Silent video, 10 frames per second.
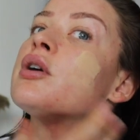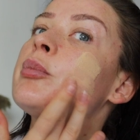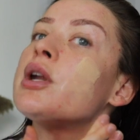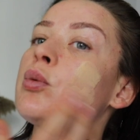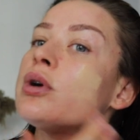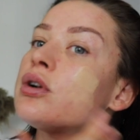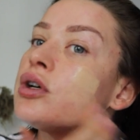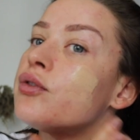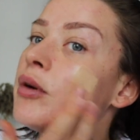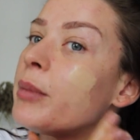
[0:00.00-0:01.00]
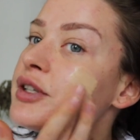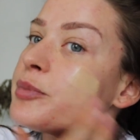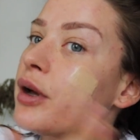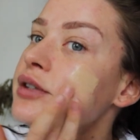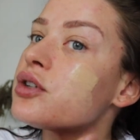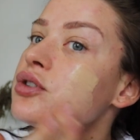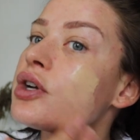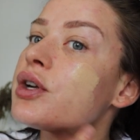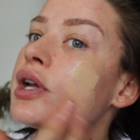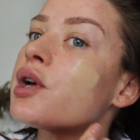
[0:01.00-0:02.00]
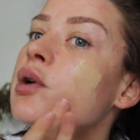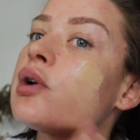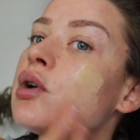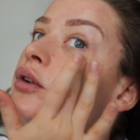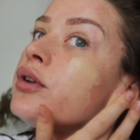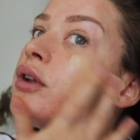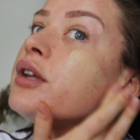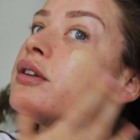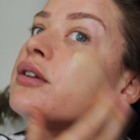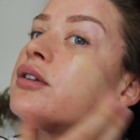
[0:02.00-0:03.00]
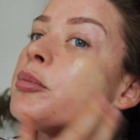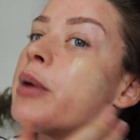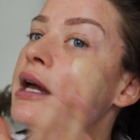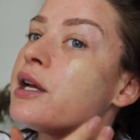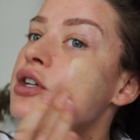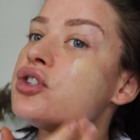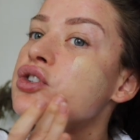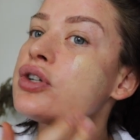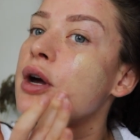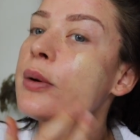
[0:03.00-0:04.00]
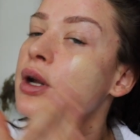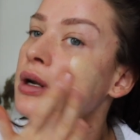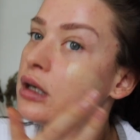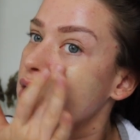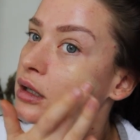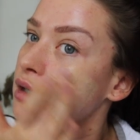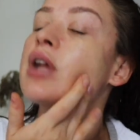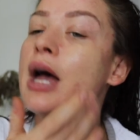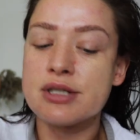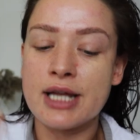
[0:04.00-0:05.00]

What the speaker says: but it will cover my spots, I'll show you now. So this is the beige going on. I'd